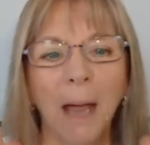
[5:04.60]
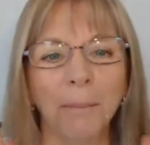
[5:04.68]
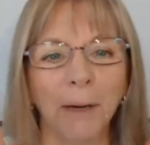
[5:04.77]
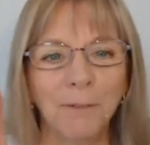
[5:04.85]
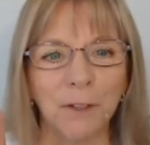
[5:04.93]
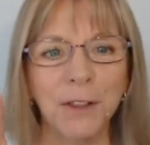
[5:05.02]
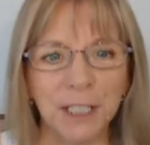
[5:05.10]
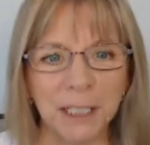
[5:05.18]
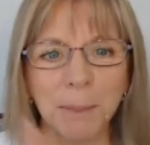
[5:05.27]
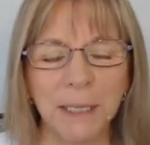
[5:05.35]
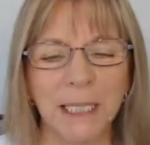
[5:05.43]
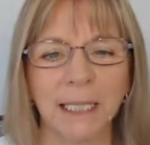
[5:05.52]
But for this
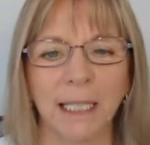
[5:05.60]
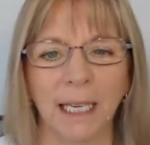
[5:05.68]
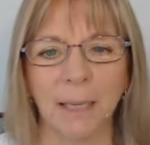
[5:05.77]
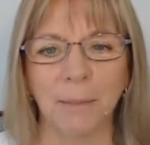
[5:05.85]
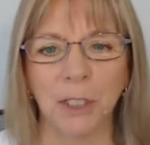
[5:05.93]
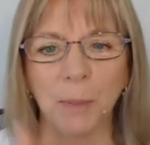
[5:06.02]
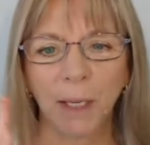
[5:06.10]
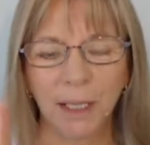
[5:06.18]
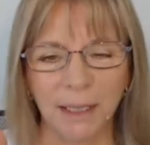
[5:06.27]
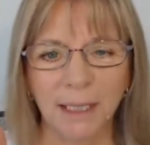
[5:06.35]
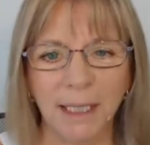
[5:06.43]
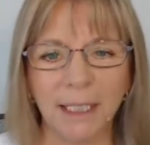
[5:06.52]
particular image,
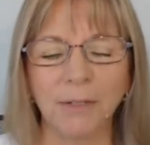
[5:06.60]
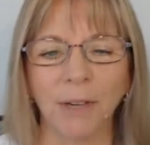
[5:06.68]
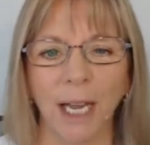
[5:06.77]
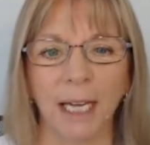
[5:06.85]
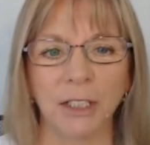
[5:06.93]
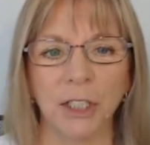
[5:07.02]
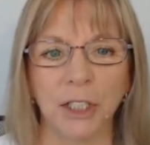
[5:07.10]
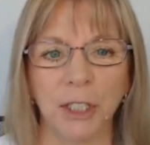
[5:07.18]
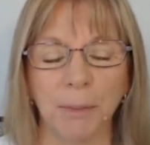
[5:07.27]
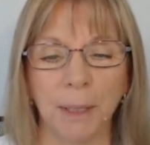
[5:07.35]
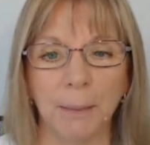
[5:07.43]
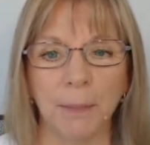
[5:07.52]
because it is a relationship
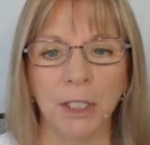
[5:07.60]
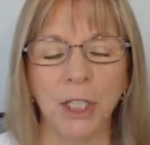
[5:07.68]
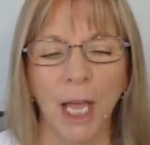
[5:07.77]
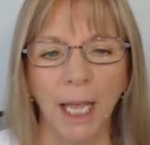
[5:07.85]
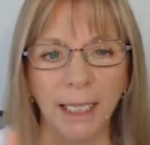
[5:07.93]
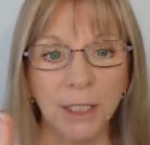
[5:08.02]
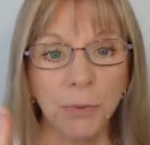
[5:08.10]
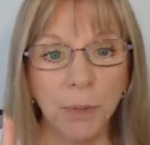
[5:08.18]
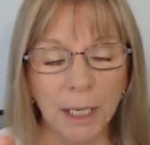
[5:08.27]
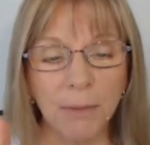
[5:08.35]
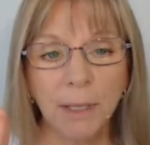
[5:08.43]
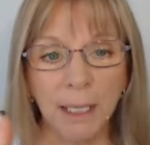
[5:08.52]
image, it's
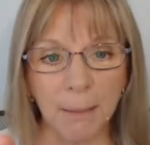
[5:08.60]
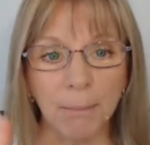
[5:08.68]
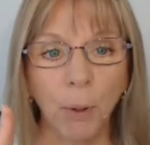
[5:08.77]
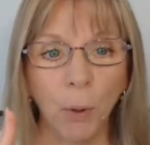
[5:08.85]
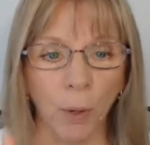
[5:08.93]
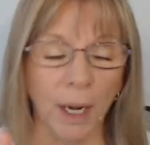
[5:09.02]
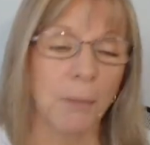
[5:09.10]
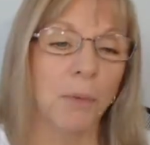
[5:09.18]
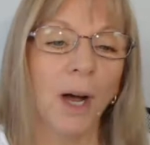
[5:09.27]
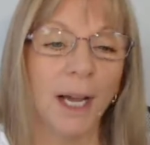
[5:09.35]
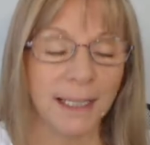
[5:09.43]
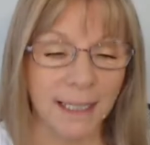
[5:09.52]
really, really important. And
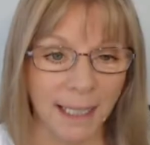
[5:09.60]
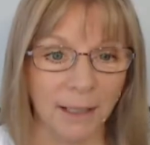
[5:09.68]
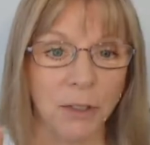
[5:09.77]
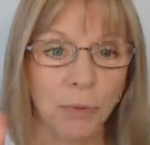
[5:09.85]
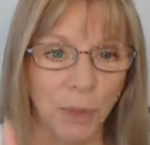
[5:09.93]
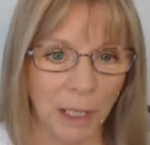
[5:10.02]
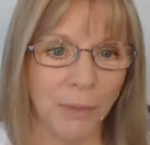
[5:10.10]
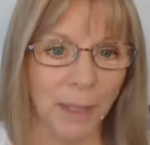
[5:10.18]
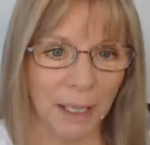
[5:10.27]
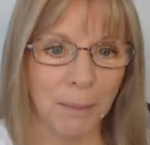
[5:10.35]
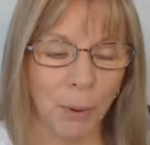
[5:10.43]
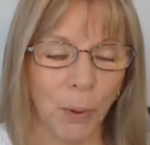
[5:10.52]
why I said it's really, really
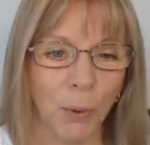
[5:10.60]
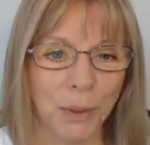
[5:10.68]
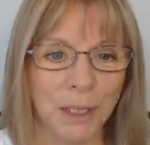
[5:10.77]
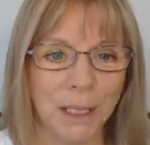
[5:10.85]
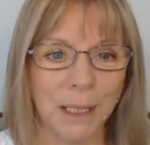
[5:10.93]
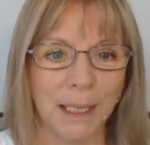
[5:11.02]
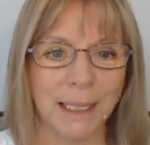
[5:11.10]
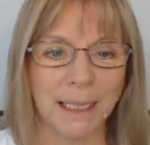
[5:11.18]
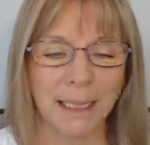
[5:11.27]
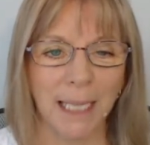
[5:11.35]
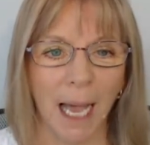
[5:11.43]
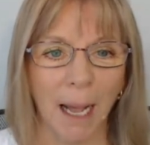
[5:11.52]
important to
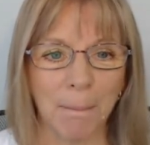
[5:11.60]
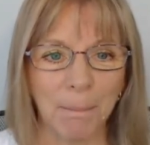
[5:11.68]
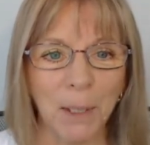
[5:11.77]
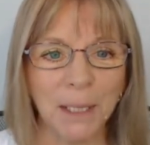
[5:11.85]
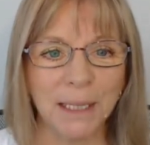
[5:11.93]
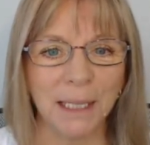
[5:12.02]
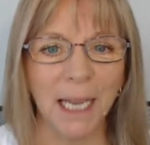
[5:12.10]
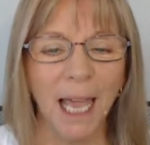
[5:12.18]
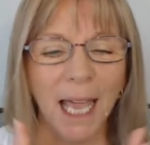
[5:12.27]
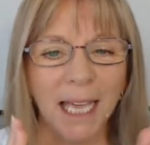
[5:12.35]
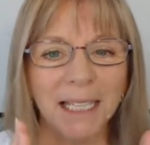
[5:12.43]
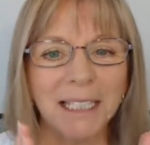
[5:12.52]
this person
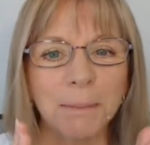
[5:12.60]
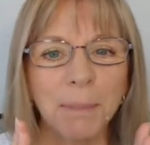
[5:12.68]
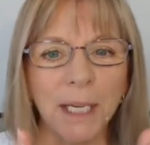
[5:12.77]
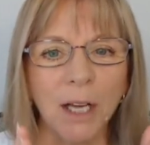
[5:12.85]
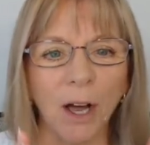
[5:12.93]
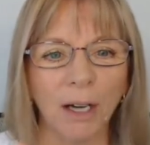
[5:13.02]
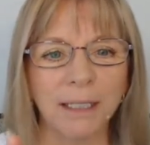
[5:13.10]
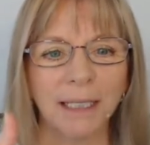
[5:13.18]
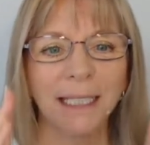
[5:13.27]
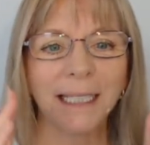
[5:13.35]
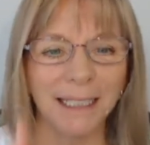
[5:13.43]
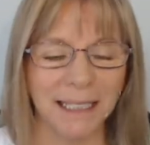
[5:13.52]
is because
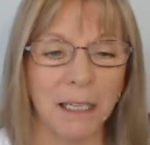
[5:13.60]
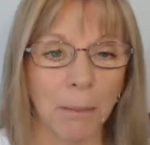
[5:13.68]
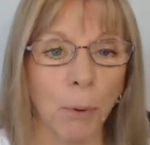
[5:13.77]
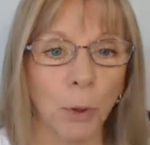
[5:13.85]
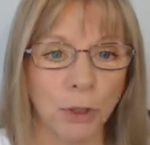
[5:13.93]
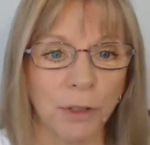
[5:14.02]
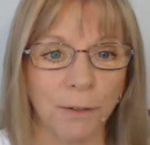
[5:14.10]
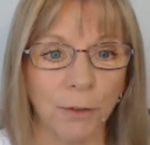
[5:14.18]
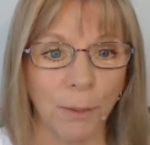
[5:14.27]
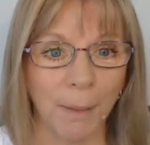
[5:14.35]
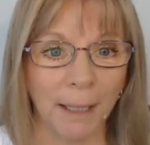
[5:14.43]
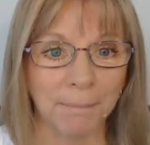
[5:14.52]
it is in a portrait
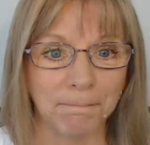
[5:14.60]
format.